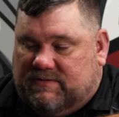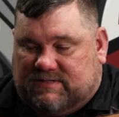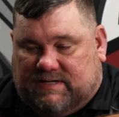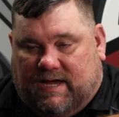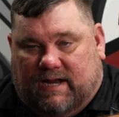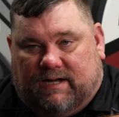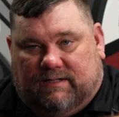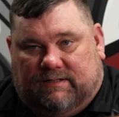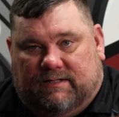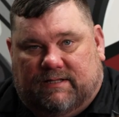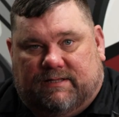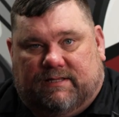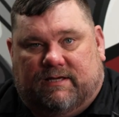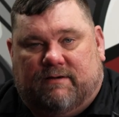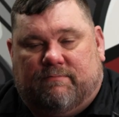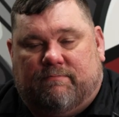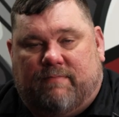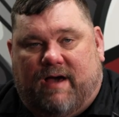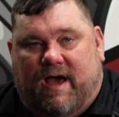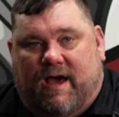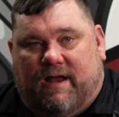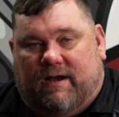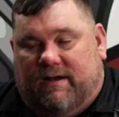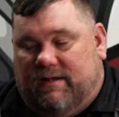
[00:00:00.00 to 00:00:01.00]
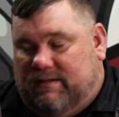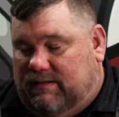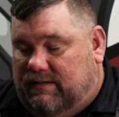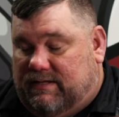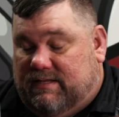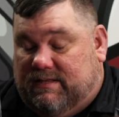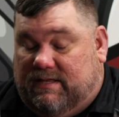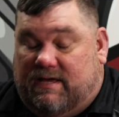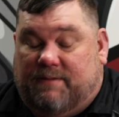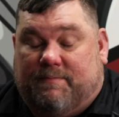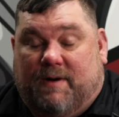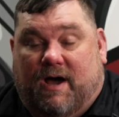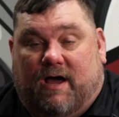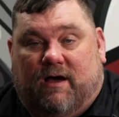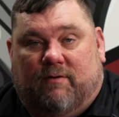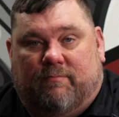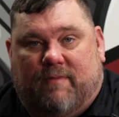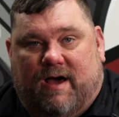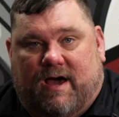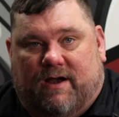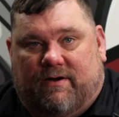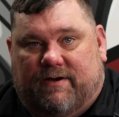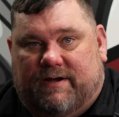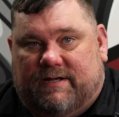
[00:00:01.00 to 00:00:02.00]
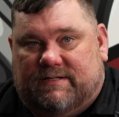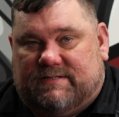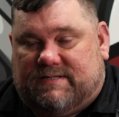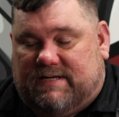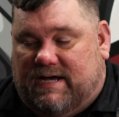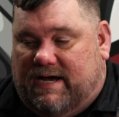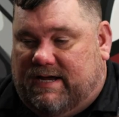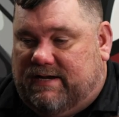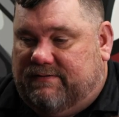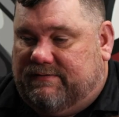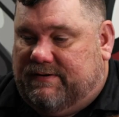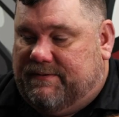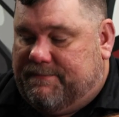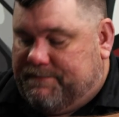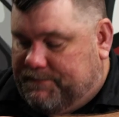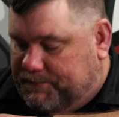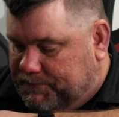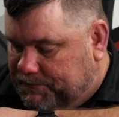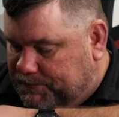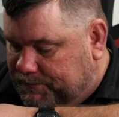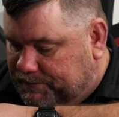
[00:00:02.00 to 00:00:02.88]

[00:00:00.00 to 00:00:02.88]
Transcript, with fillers: It's got a lithium-ion battery inside of it,